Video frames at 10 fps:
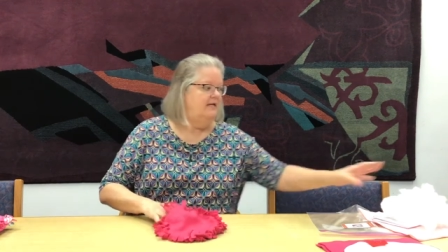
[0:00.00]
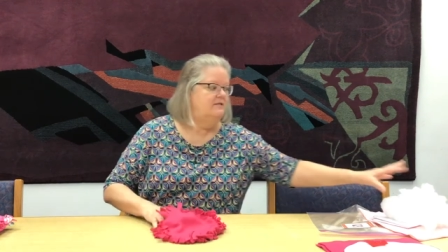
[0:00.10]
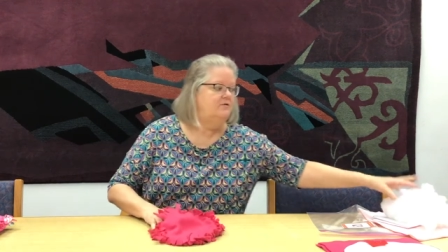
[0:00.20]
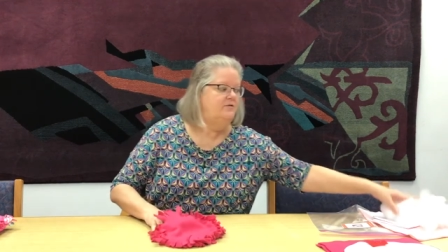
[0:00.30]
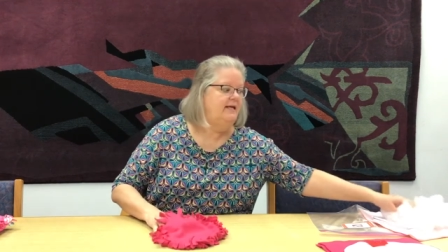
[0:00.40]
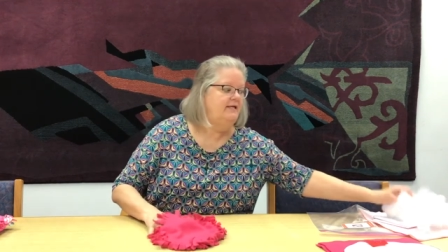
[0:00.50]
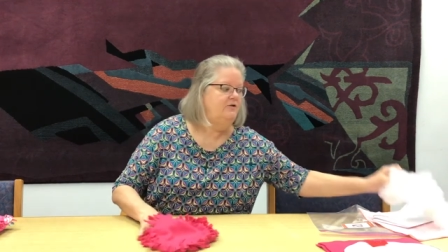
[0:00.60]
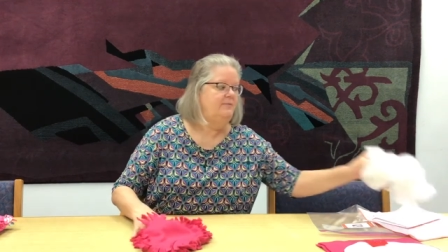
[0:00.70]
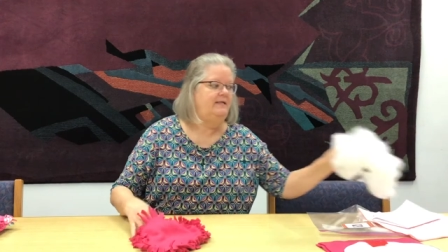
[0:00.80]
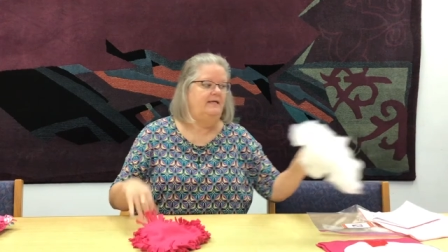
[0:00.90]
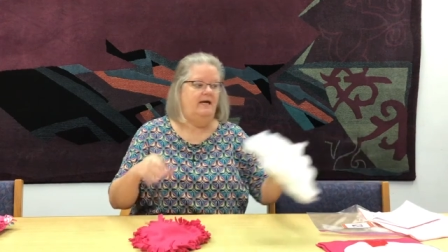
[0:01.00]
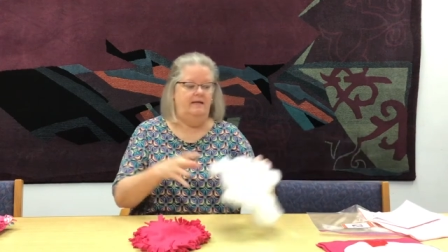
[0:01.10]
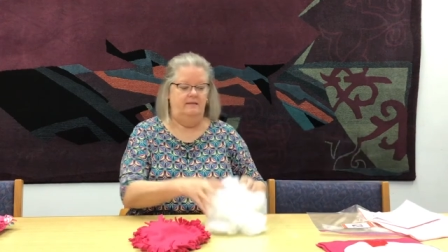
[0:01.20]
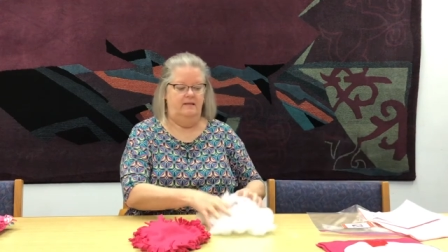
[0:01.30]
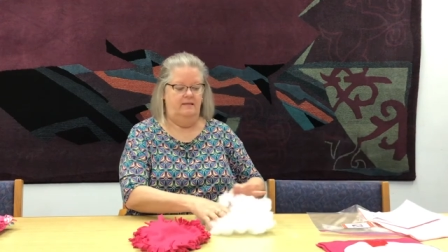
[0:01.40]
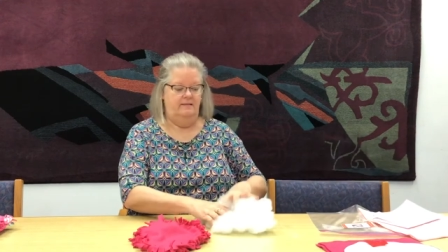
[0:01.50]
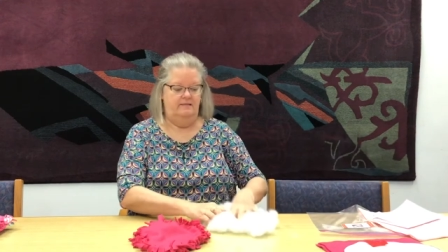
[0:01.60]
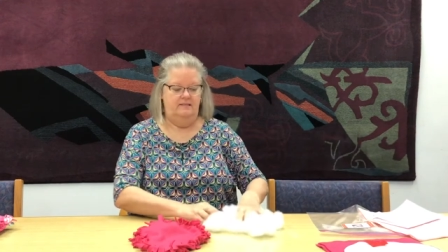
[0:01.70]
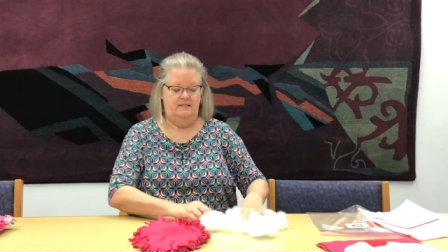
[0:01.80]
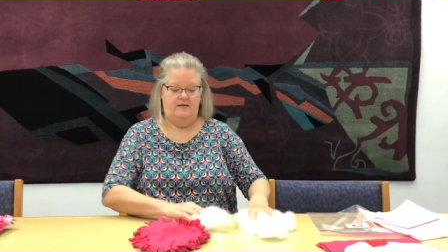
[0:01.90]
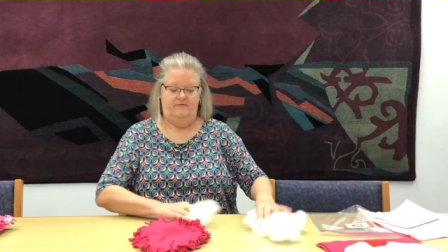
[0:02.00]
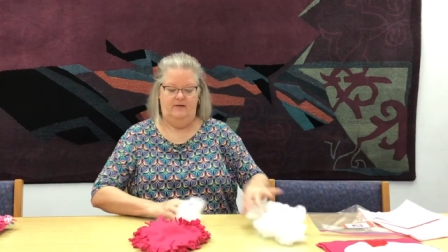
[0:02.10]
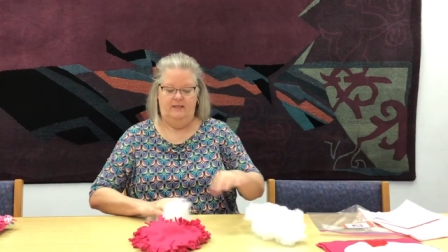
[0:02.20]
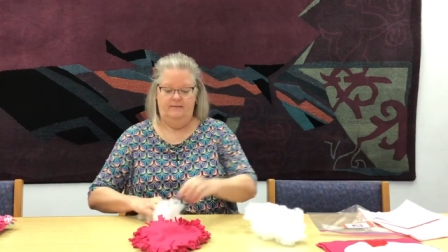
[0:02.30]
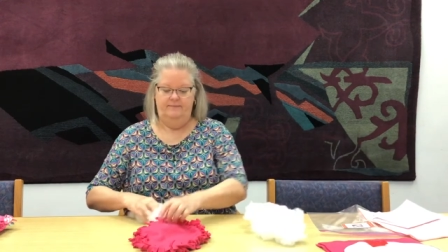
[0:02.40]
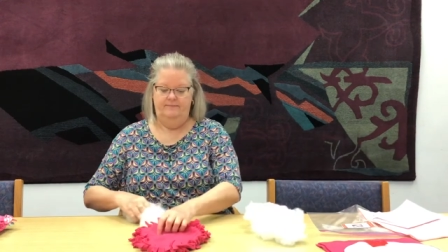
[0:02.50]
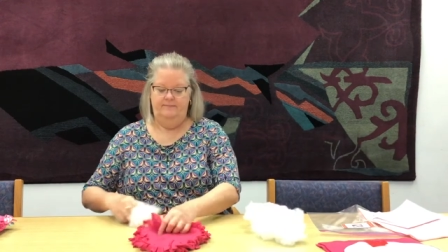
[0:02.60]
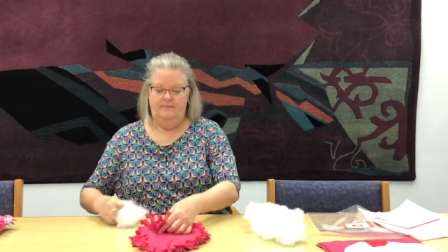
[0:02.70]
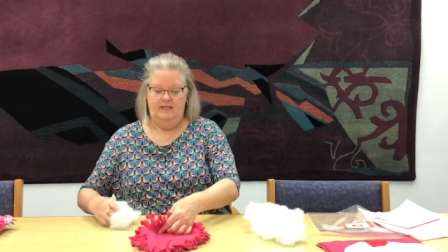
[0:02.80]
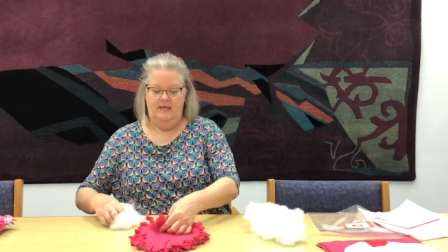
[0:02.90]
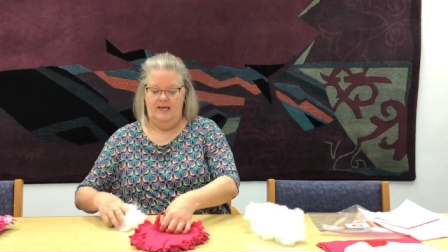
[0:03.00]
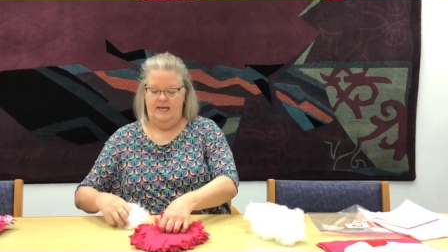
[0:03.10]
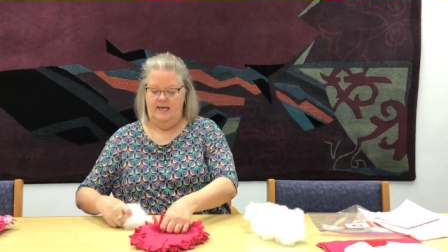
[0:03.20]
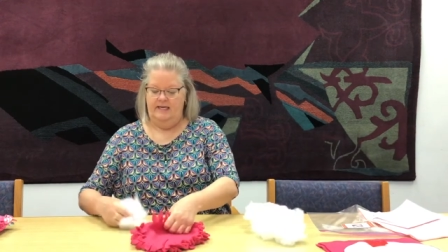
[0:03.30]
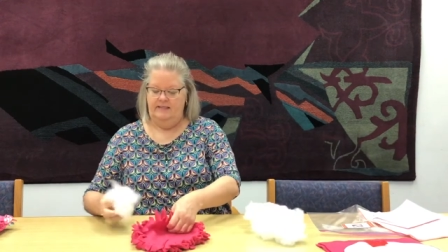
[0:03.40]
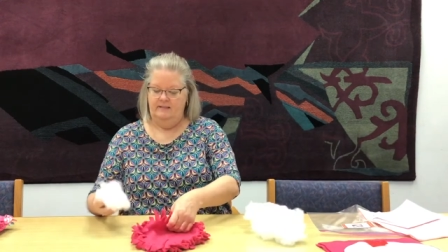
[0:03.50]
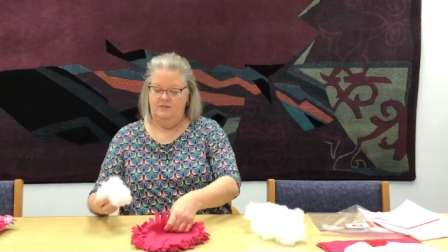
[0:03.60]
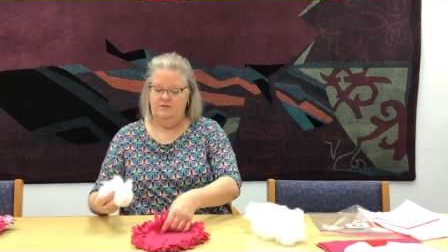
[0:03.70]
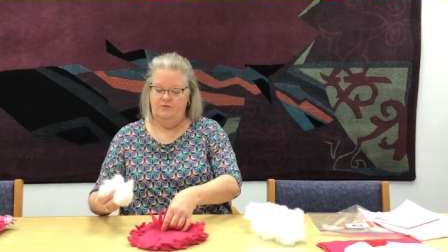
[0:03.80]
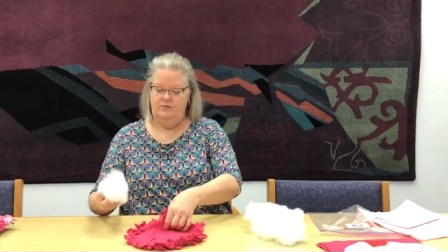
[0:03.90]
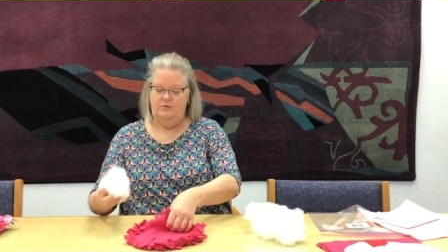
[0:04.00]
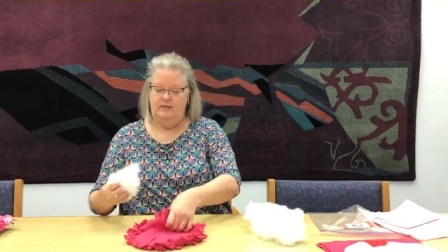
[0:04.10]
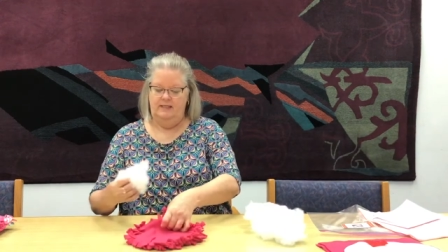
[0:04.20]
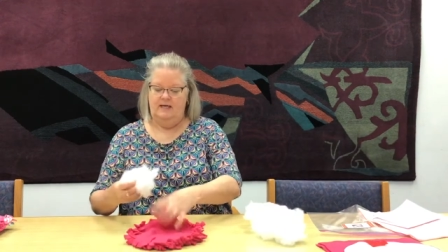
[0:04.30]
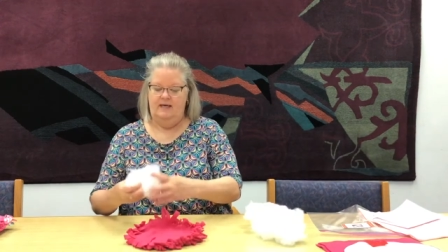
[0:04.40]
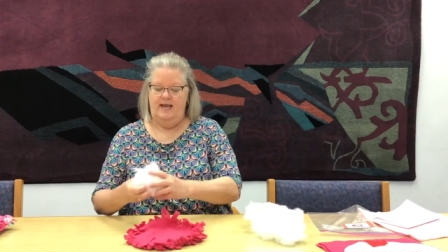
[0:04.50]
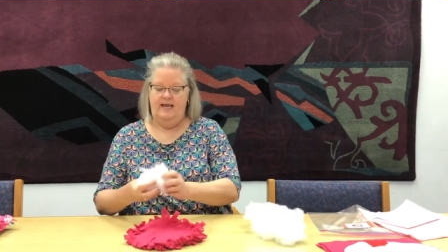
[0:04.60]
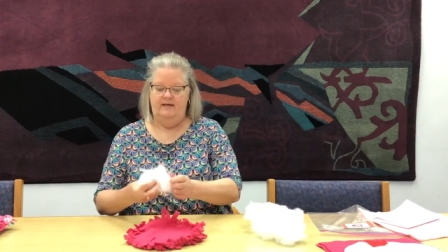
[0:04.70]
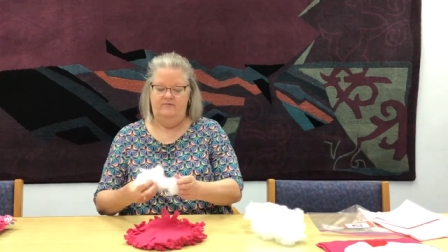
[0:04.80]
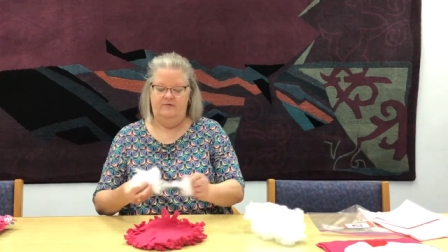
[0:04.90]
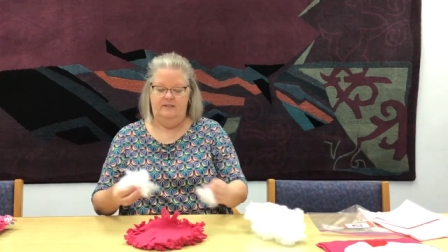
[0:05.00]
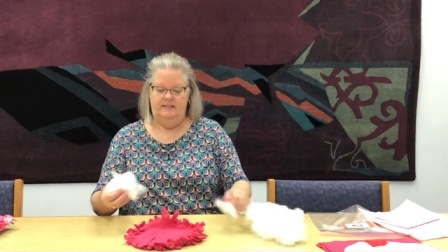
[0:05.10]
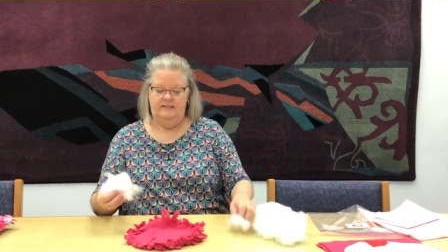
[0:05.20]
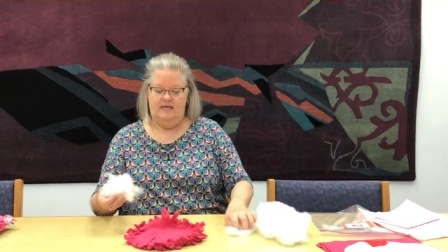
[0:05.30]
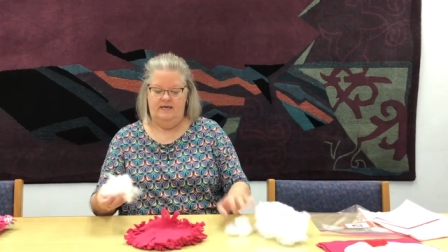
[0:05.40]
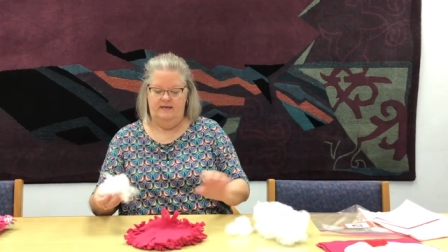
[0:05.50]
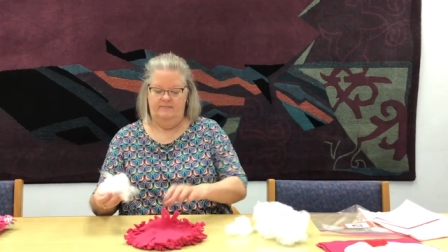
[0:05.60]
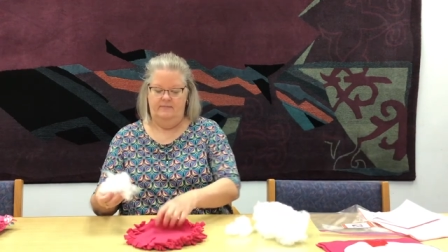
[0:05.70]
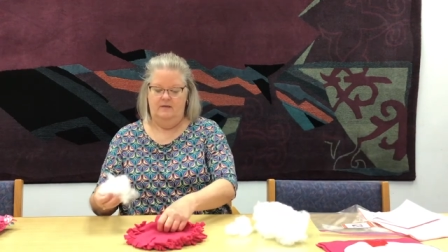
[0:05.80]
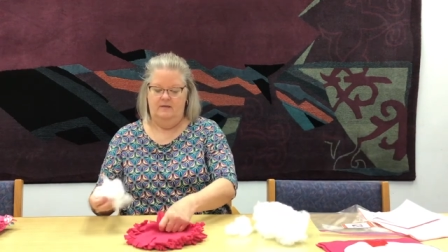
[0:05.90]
So then you begin stuffing and do a handful at a time